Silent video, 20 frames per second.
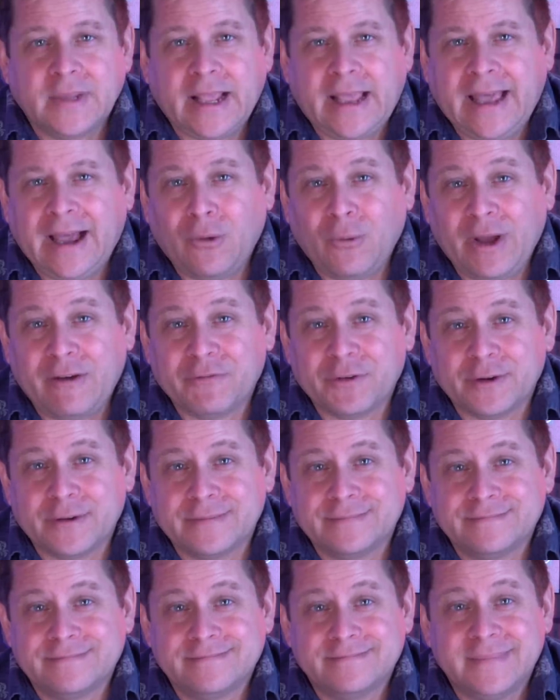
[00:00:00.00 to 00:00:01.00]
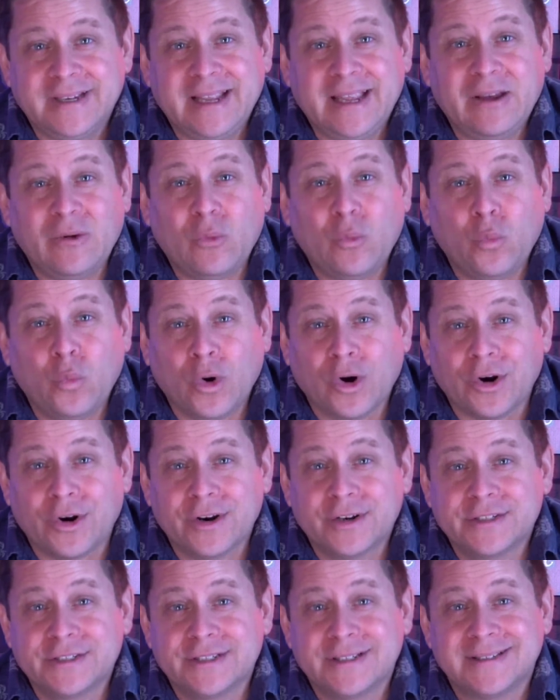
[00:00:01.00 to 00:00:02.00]
However, it
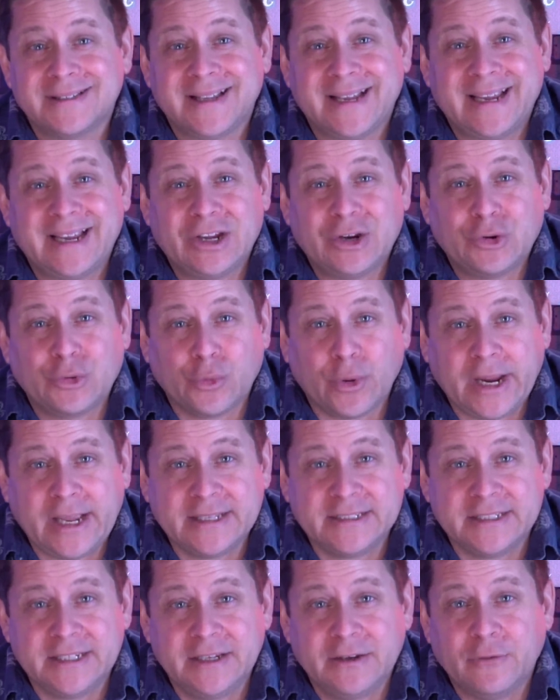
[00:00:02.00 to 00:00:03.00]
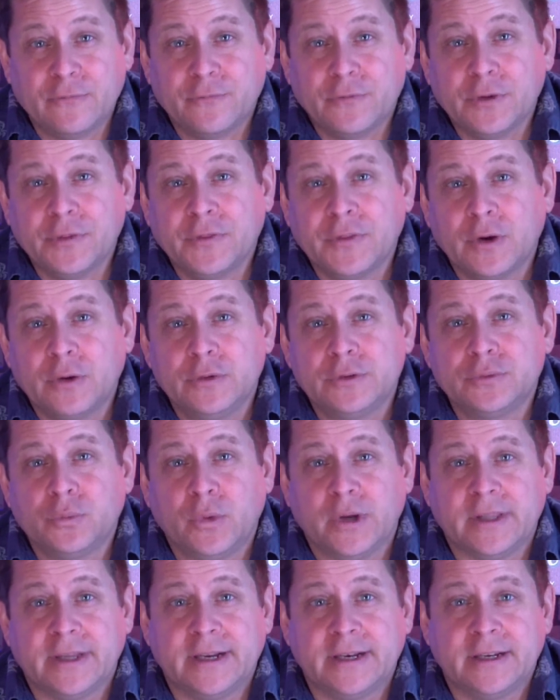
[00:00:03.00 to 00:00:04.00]
works like crazy for those
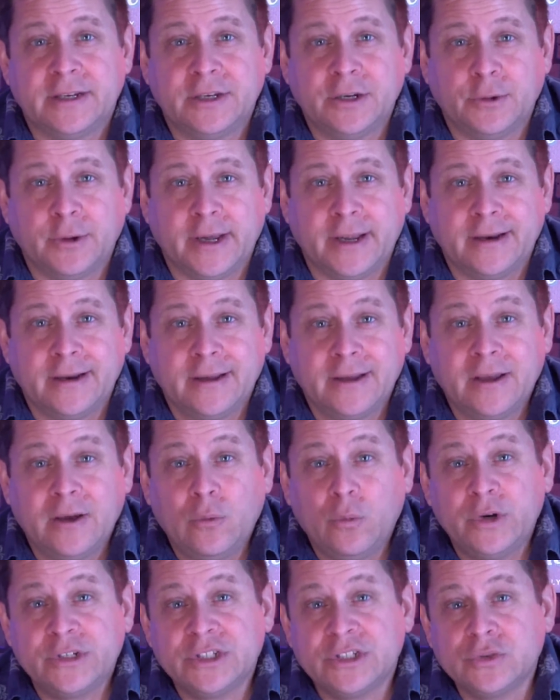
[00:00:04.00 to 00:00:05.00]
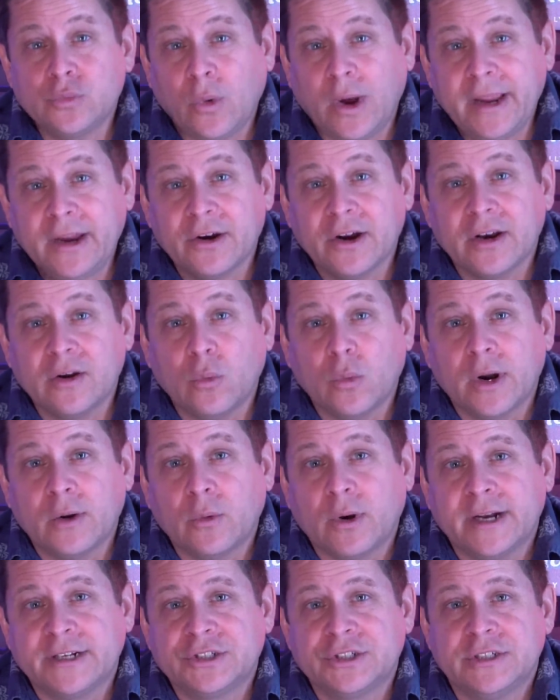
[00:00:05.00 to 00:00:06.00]
willing to do it, which is why you're gonna wanna
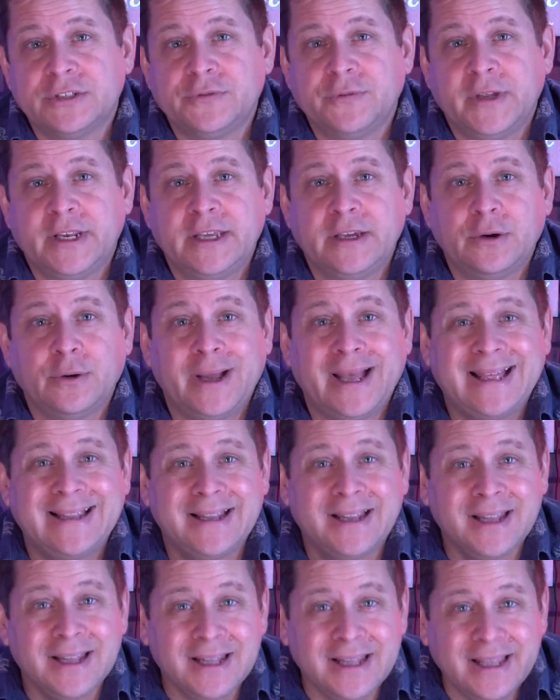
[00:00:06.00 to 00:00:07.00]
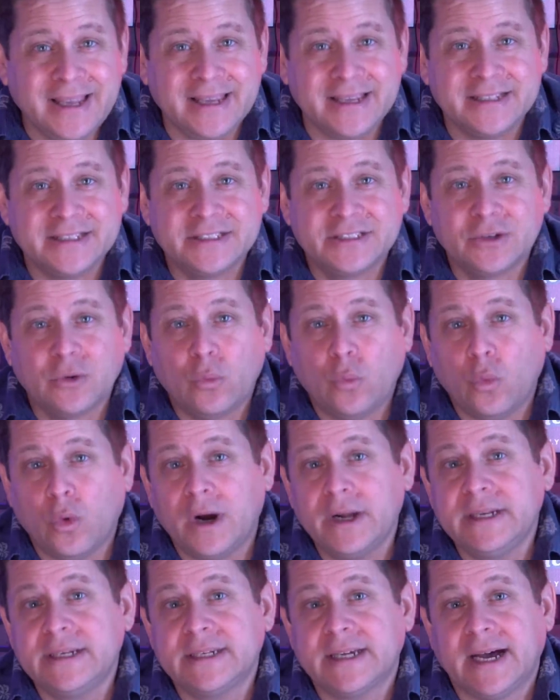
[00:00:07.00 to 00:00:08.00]
watch this video at least
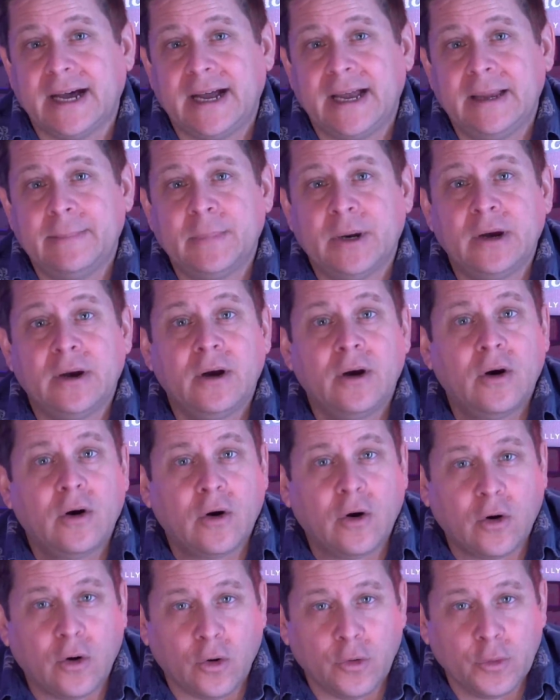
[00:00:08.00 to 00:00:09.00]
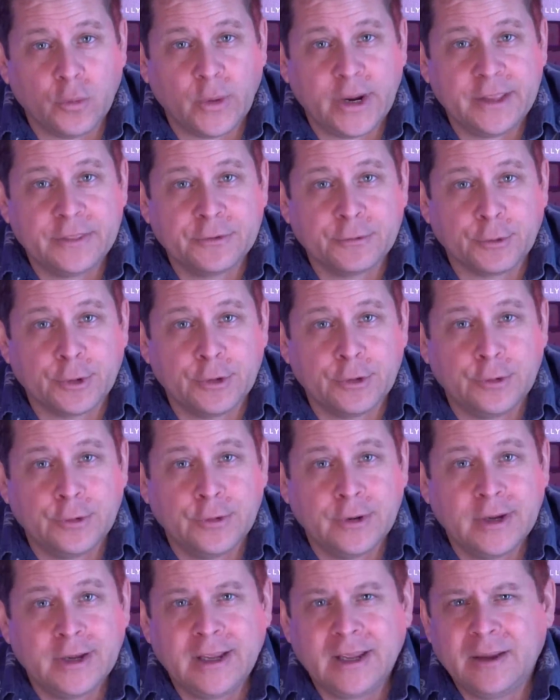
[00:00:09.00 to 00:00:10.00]
one time all the way through,
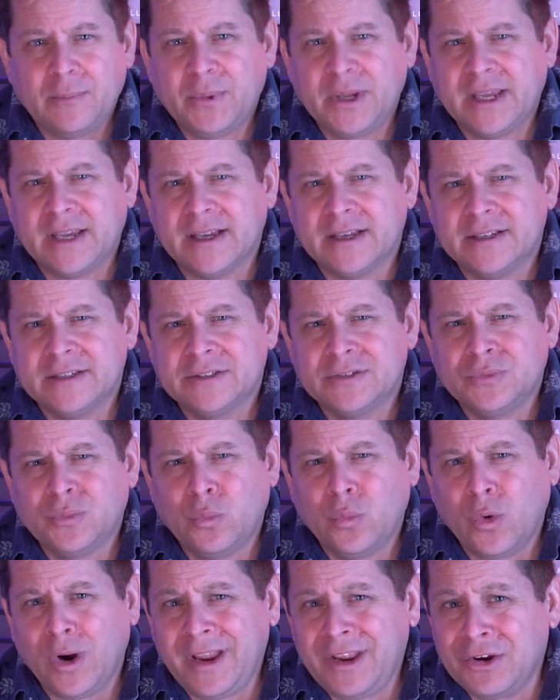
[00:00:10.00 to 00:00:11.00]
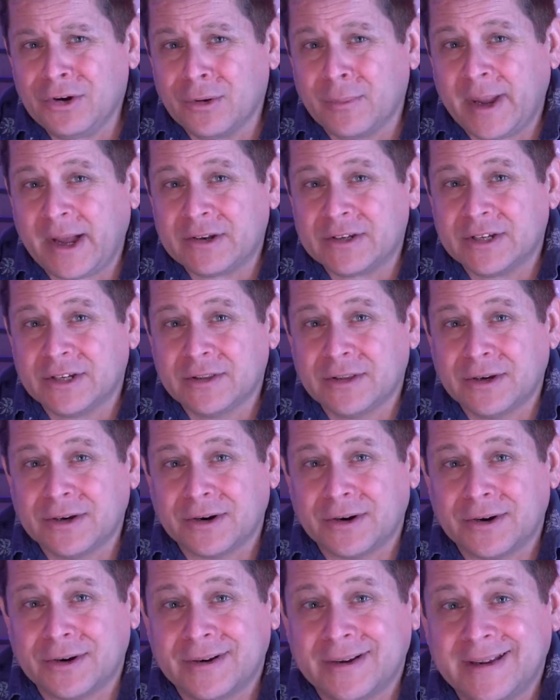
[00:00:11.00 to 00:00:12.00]
because what you're about to
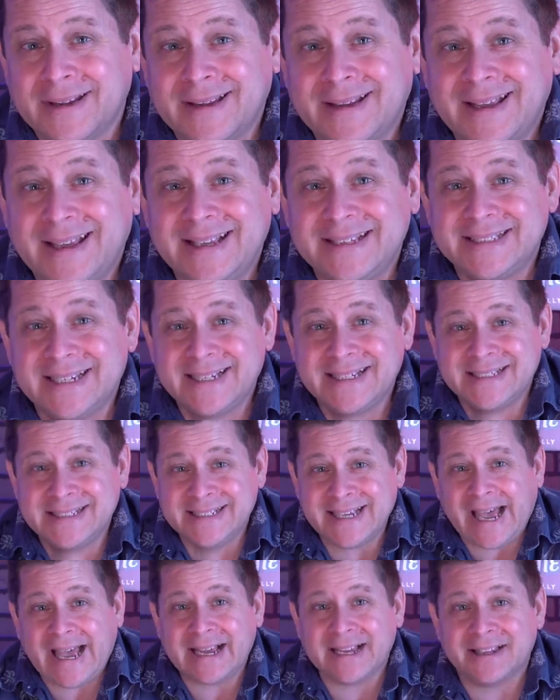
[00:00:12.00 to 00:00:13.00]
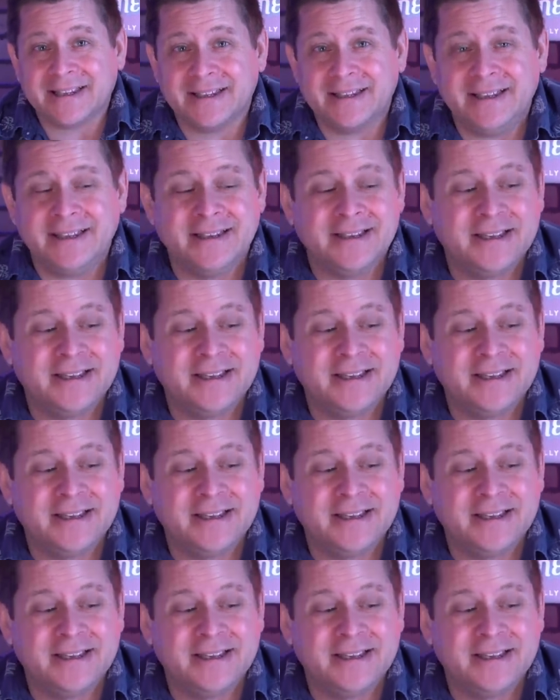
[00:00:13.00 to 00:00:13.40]
learn is exactly,